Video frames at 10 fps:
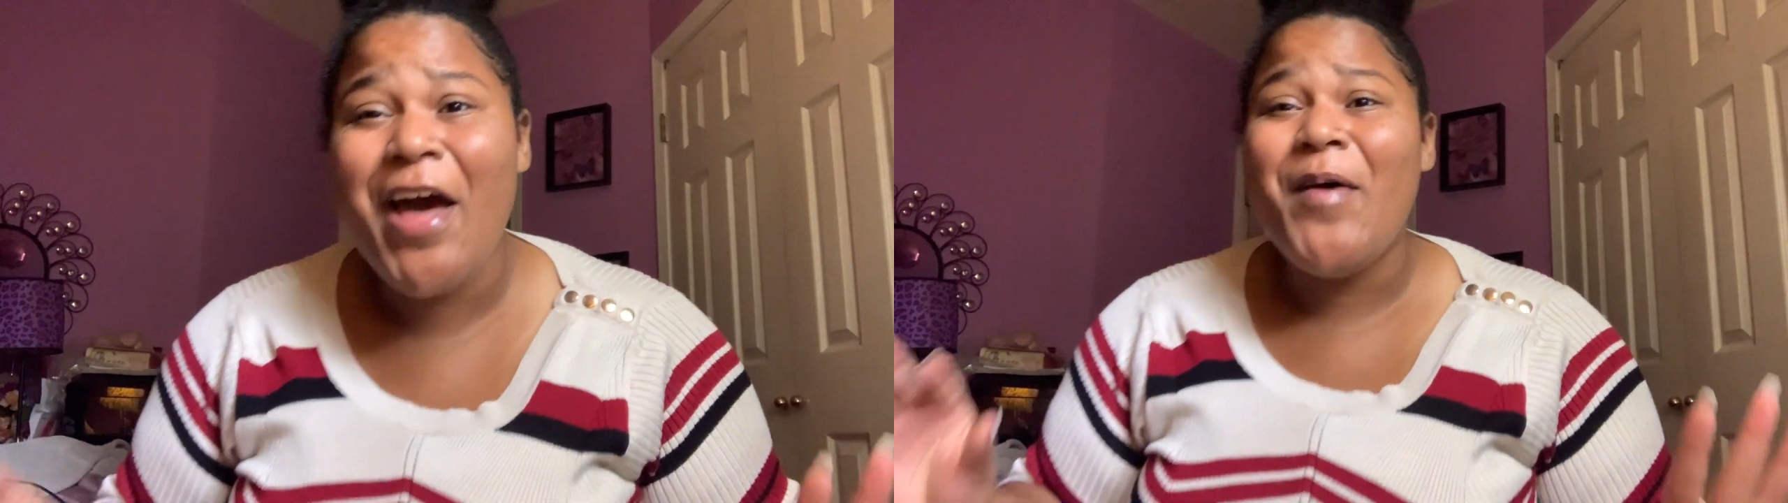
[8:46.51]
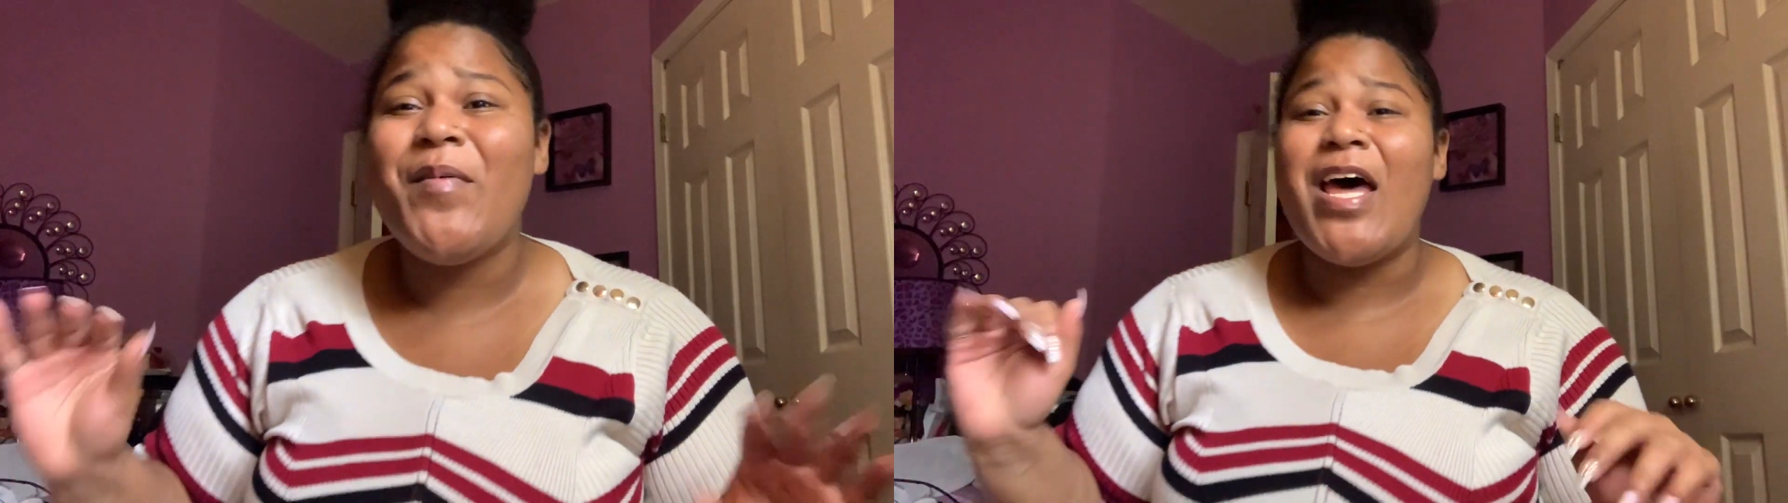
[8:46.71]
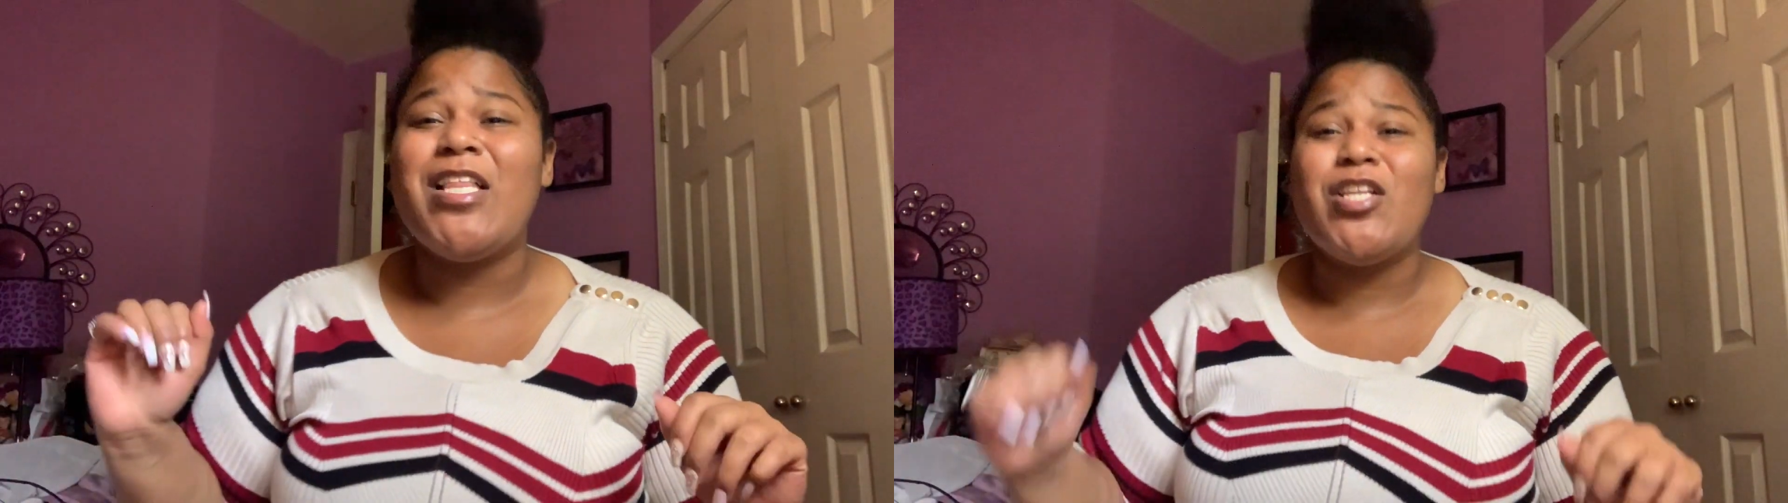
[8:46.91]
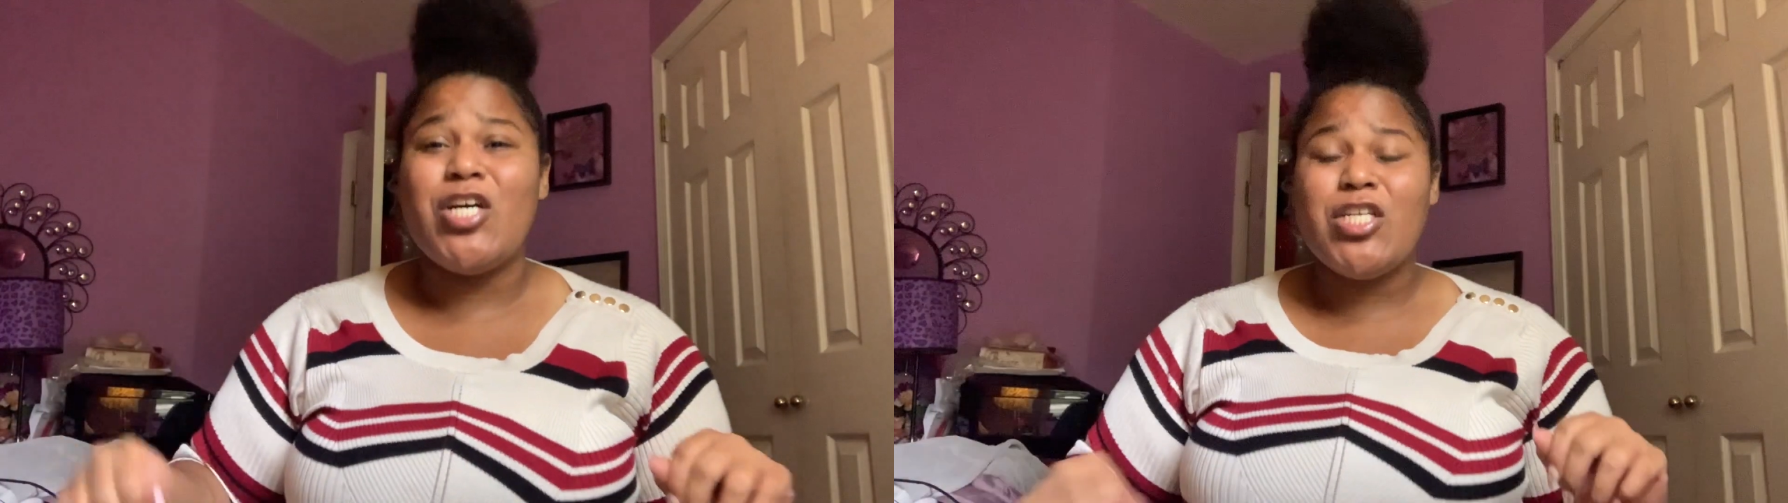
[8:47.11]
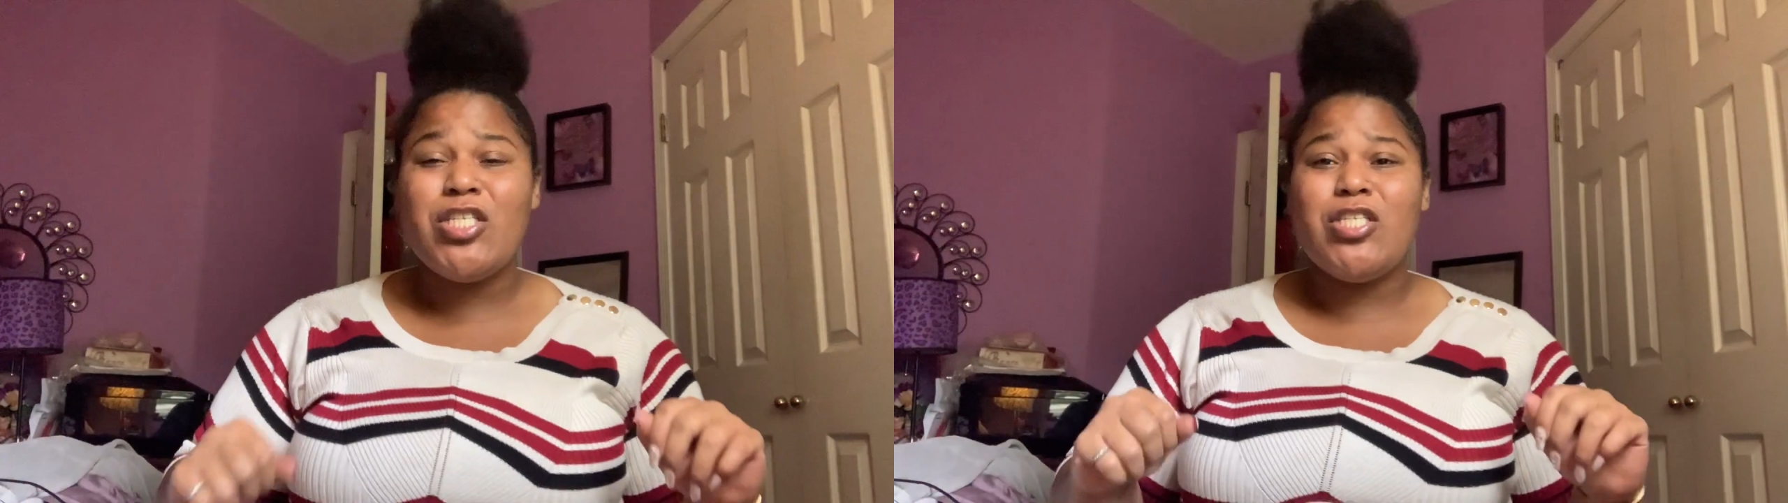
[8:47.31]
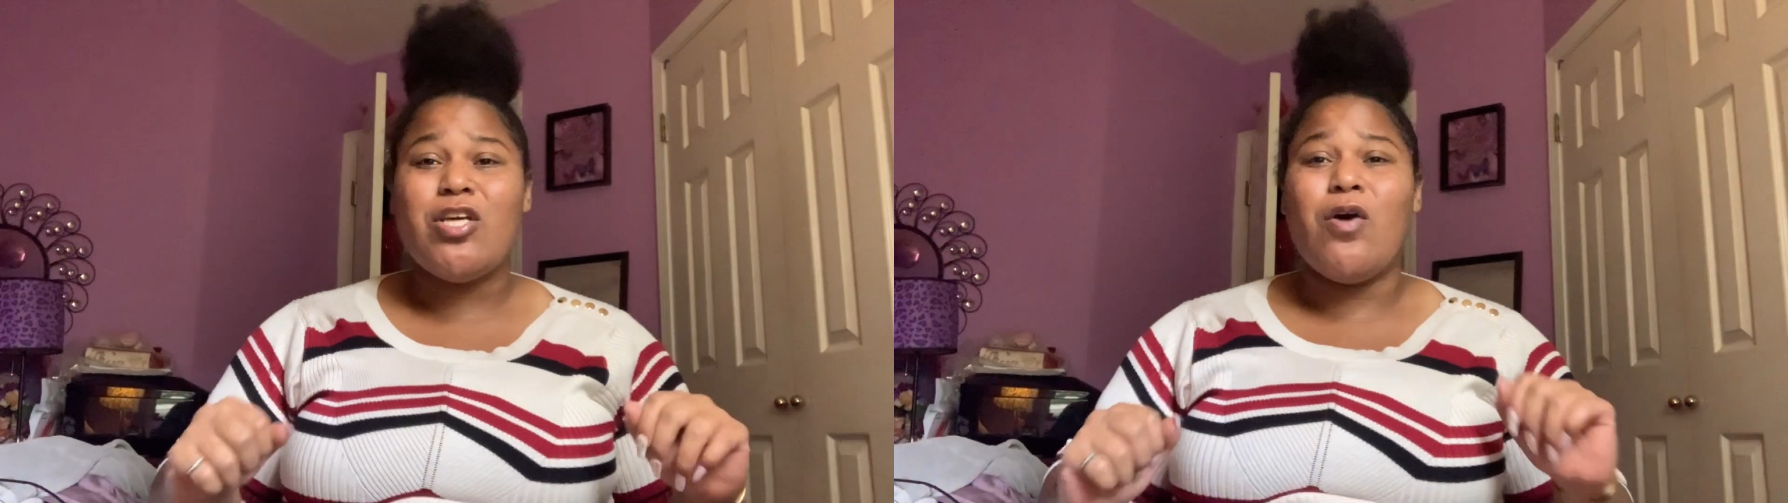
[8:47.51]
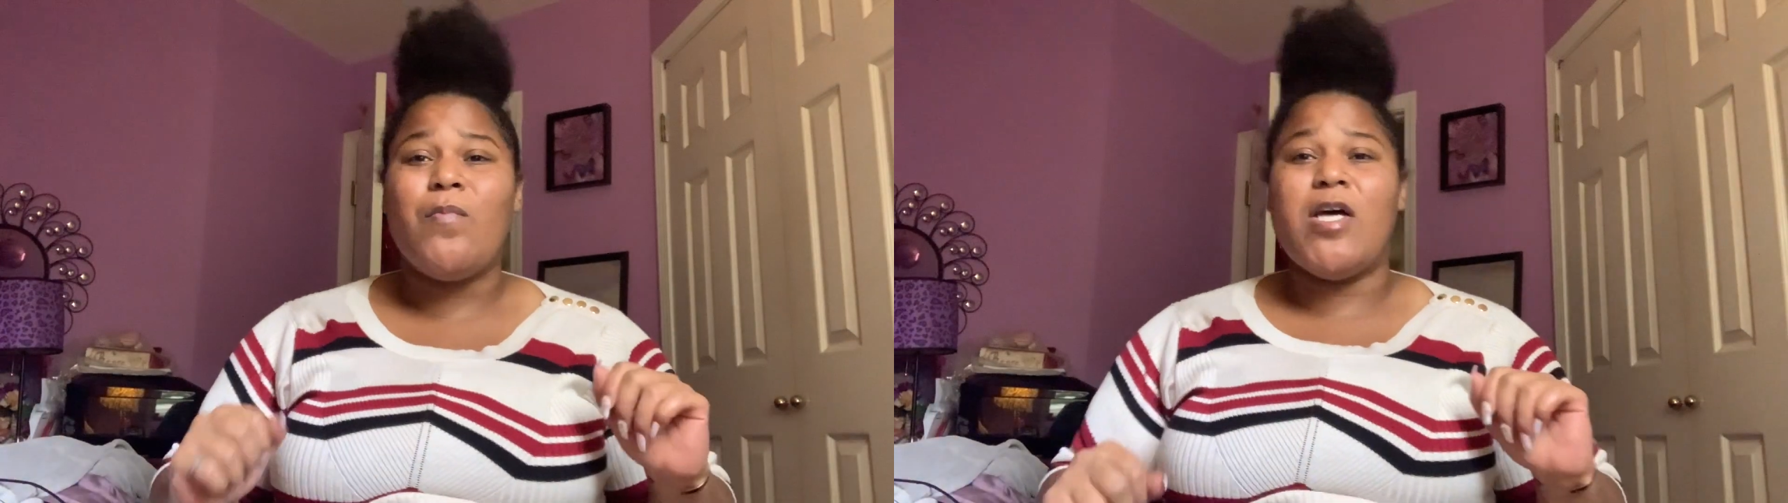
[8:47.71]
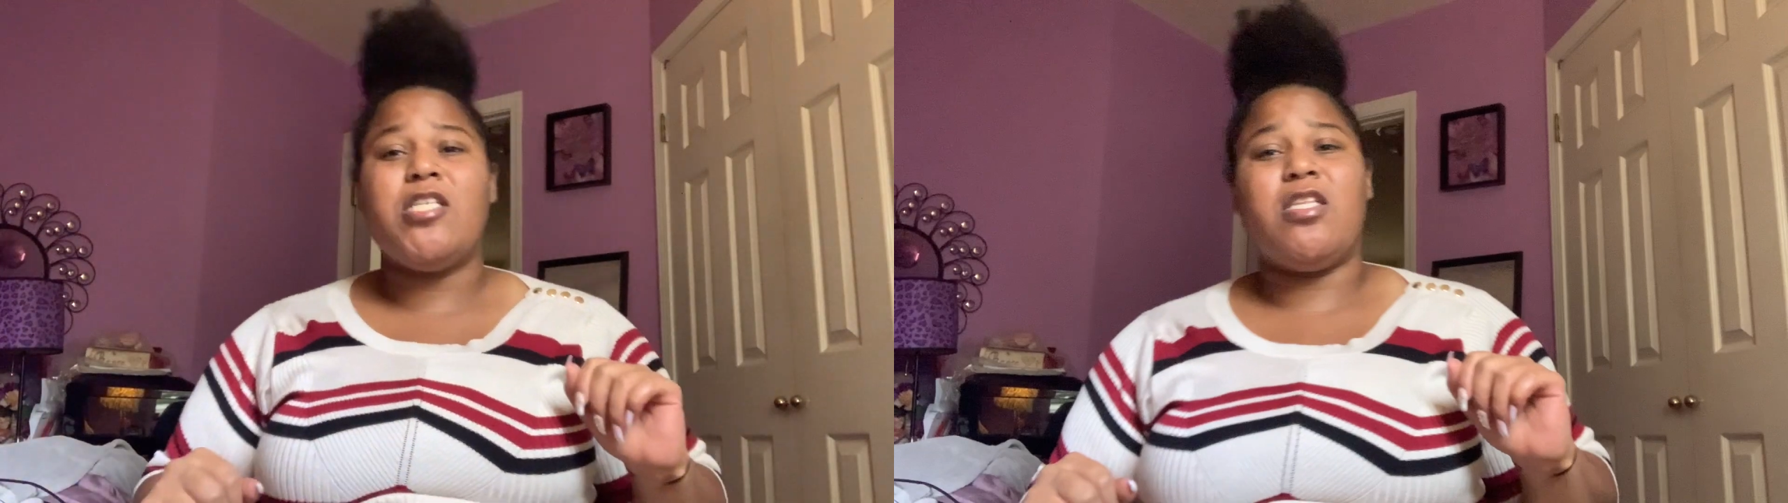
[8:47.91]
but I learned so much